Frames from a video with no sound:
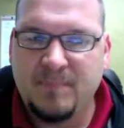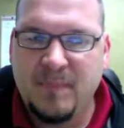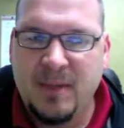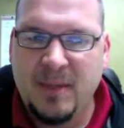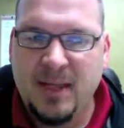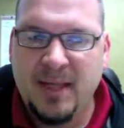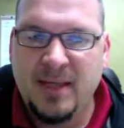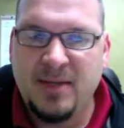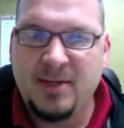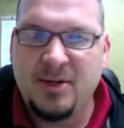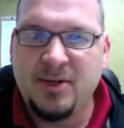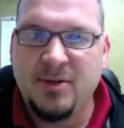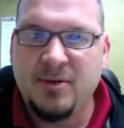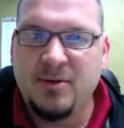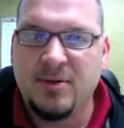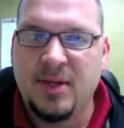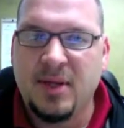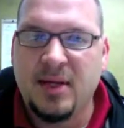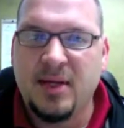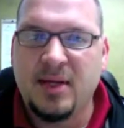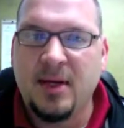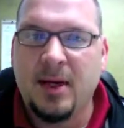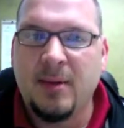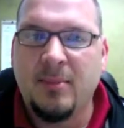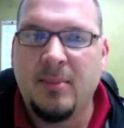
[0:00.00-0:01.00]
issues
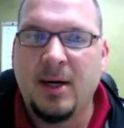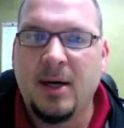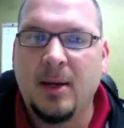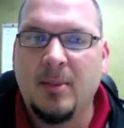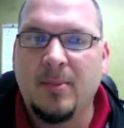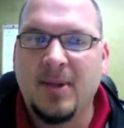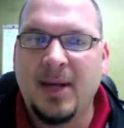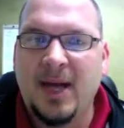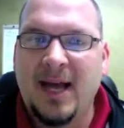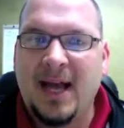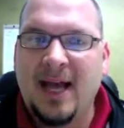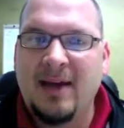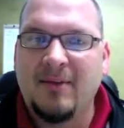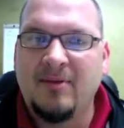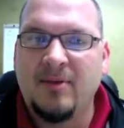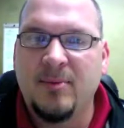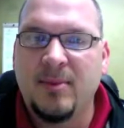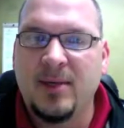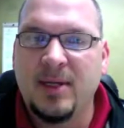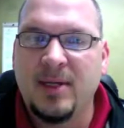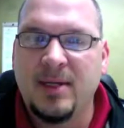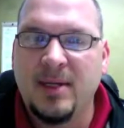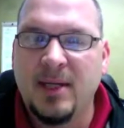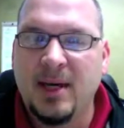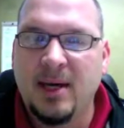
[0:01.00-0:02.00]
that come up that have to
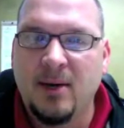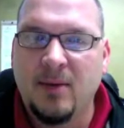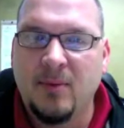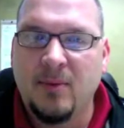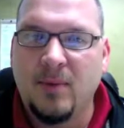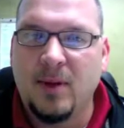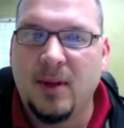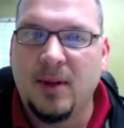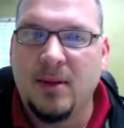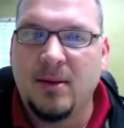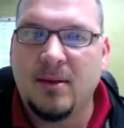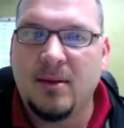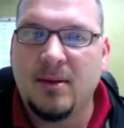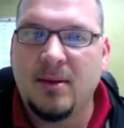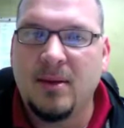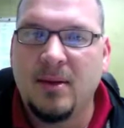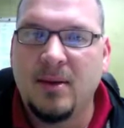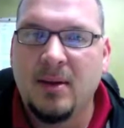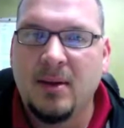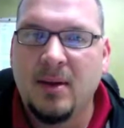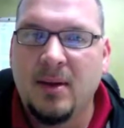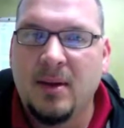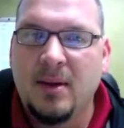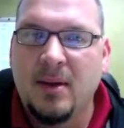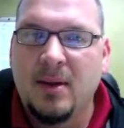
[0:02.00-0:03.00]
be dealt with,
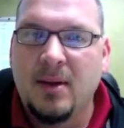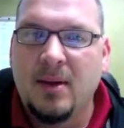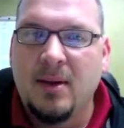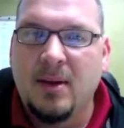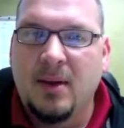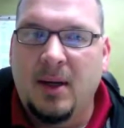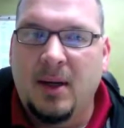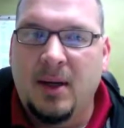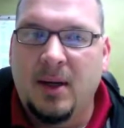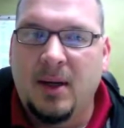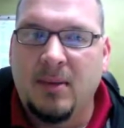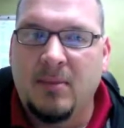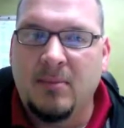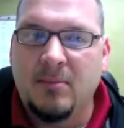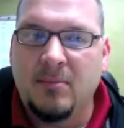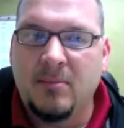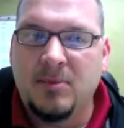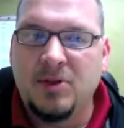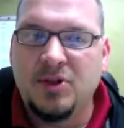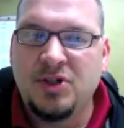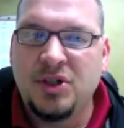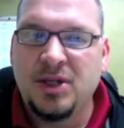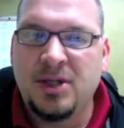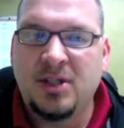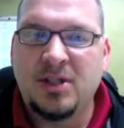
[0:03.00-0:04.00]

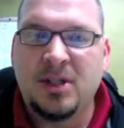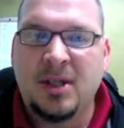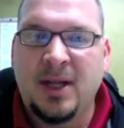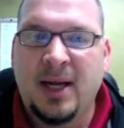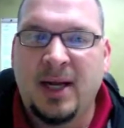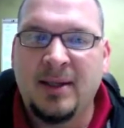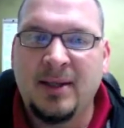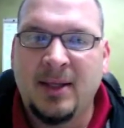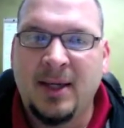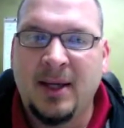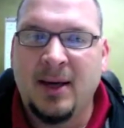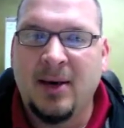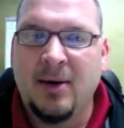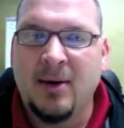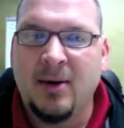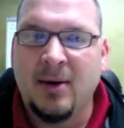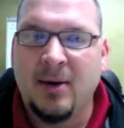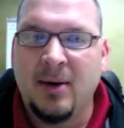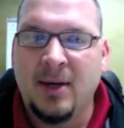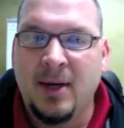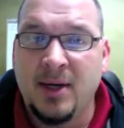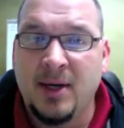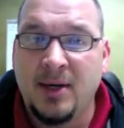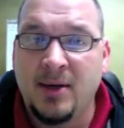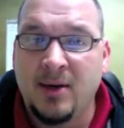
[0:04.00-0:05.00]
just like they
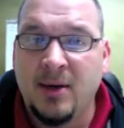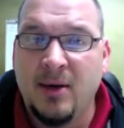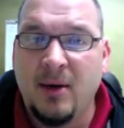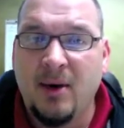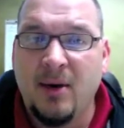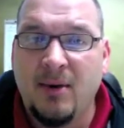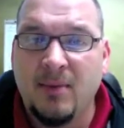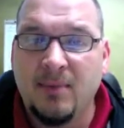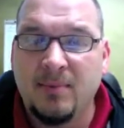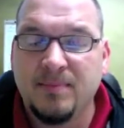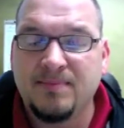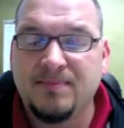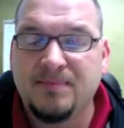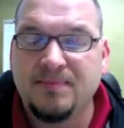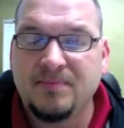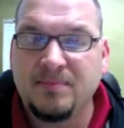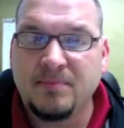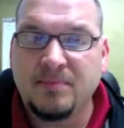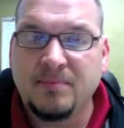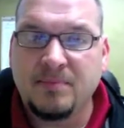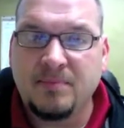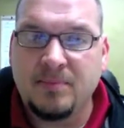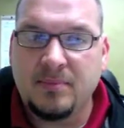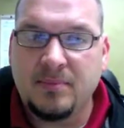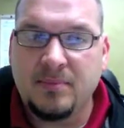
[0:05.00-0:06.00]
are in your home.
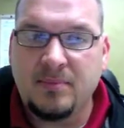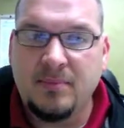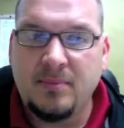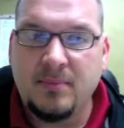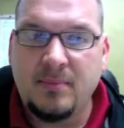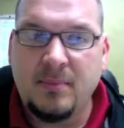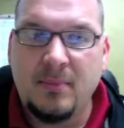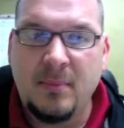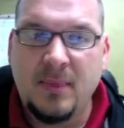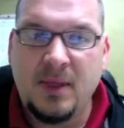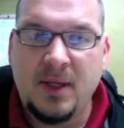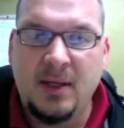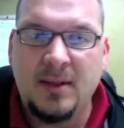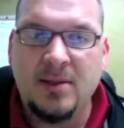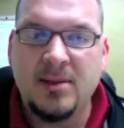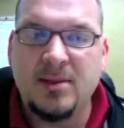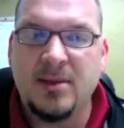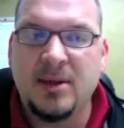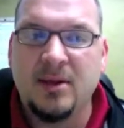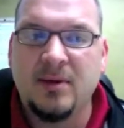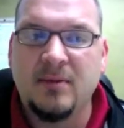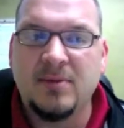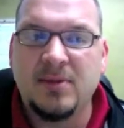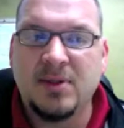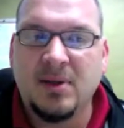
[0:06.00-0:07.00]
And
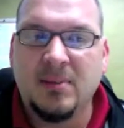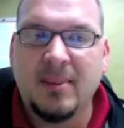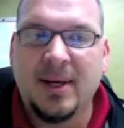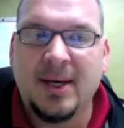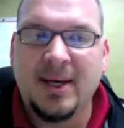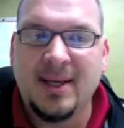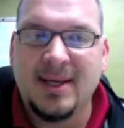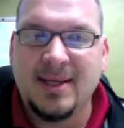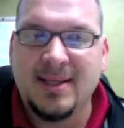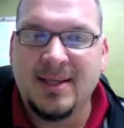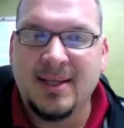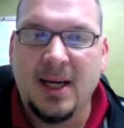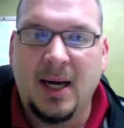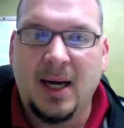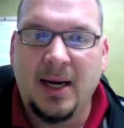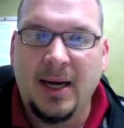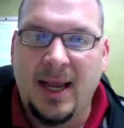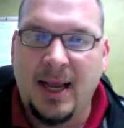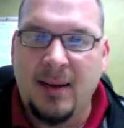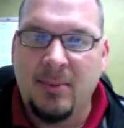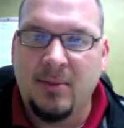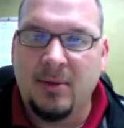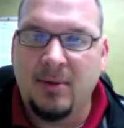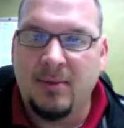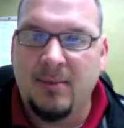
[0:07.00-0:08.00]
so if somebody is not
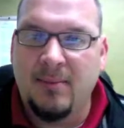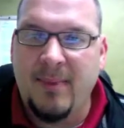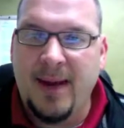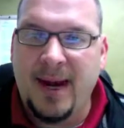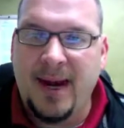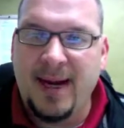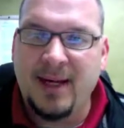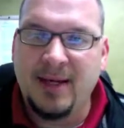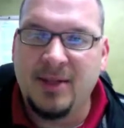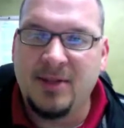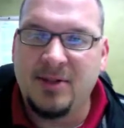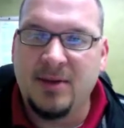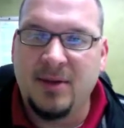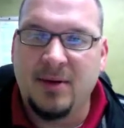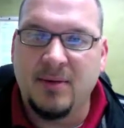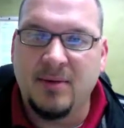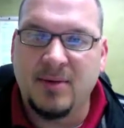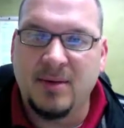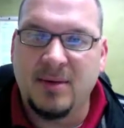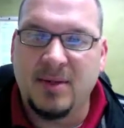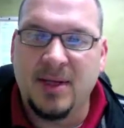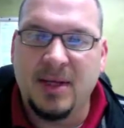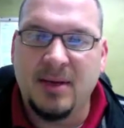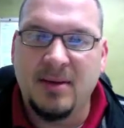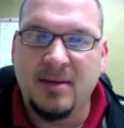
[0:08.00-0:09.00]
able to manage those
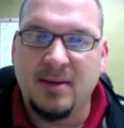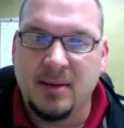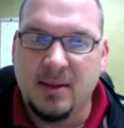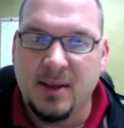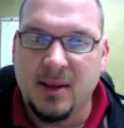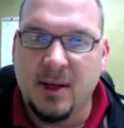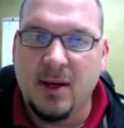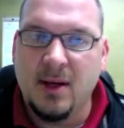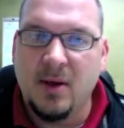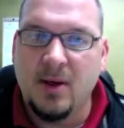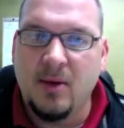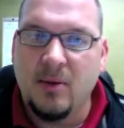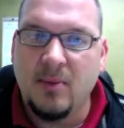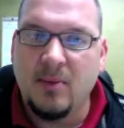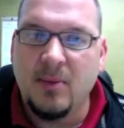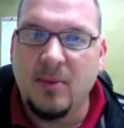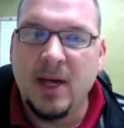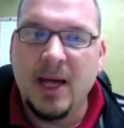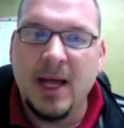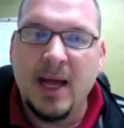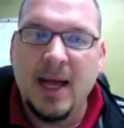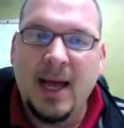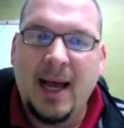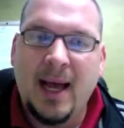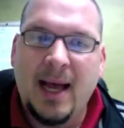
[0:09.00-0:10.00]
things in a home,
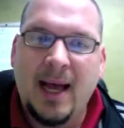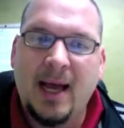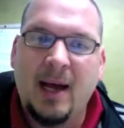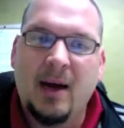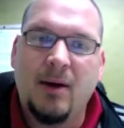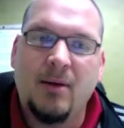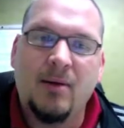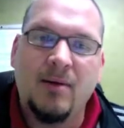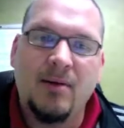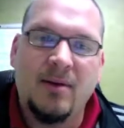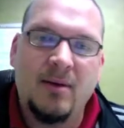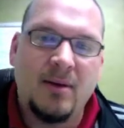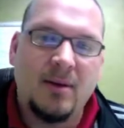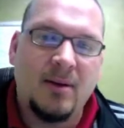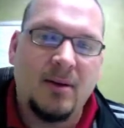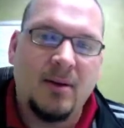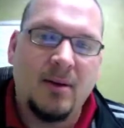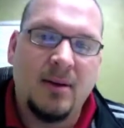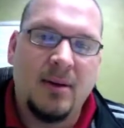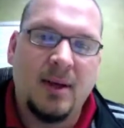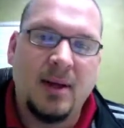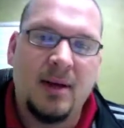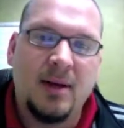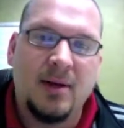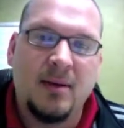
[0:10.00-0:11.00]
how are then
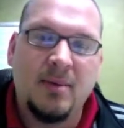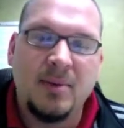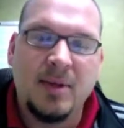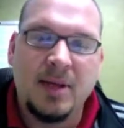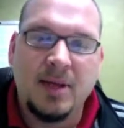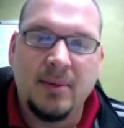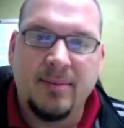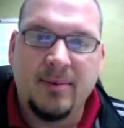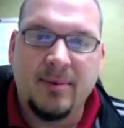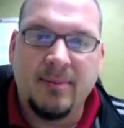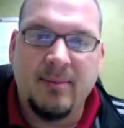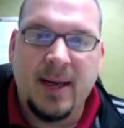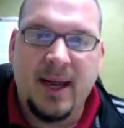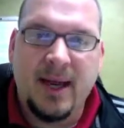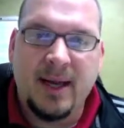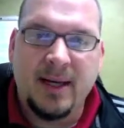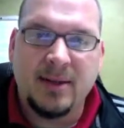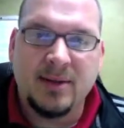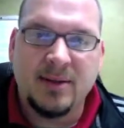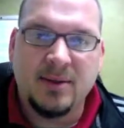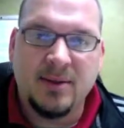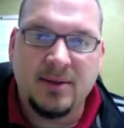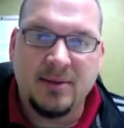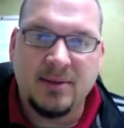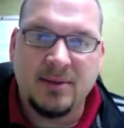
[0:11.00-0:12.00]
they going to be able to
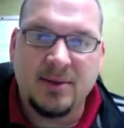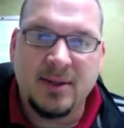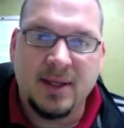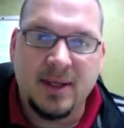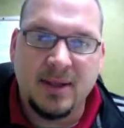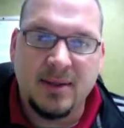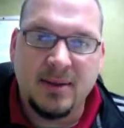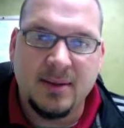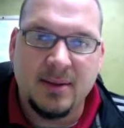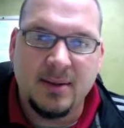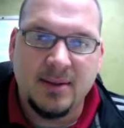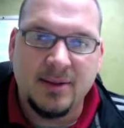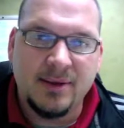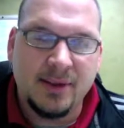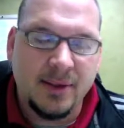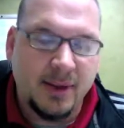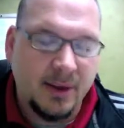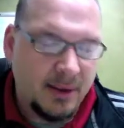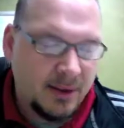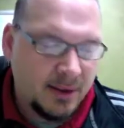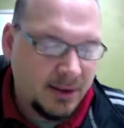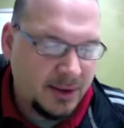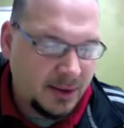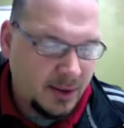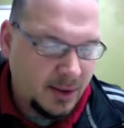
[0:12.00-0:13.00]
manage those things in a
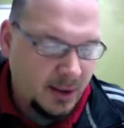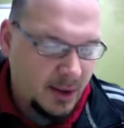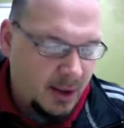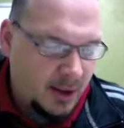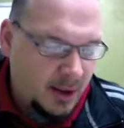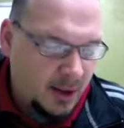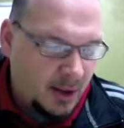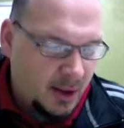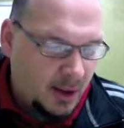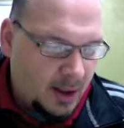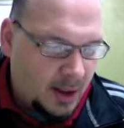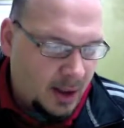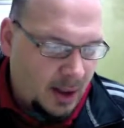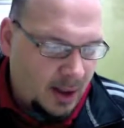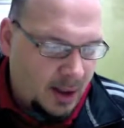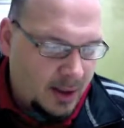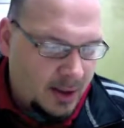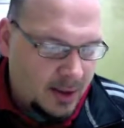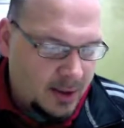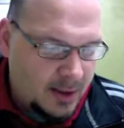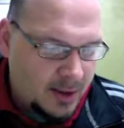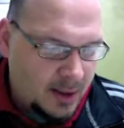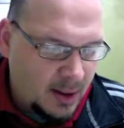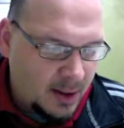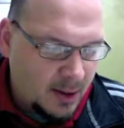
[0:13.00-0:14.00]
church?
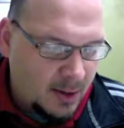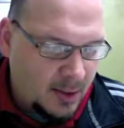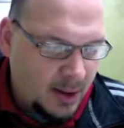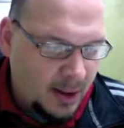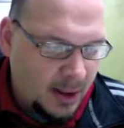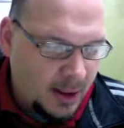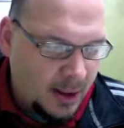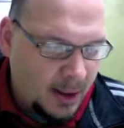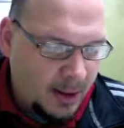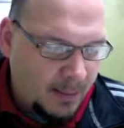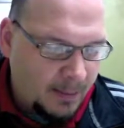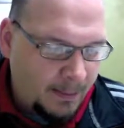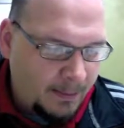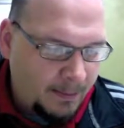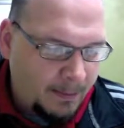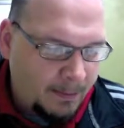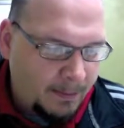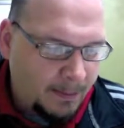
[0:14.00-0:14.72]
And so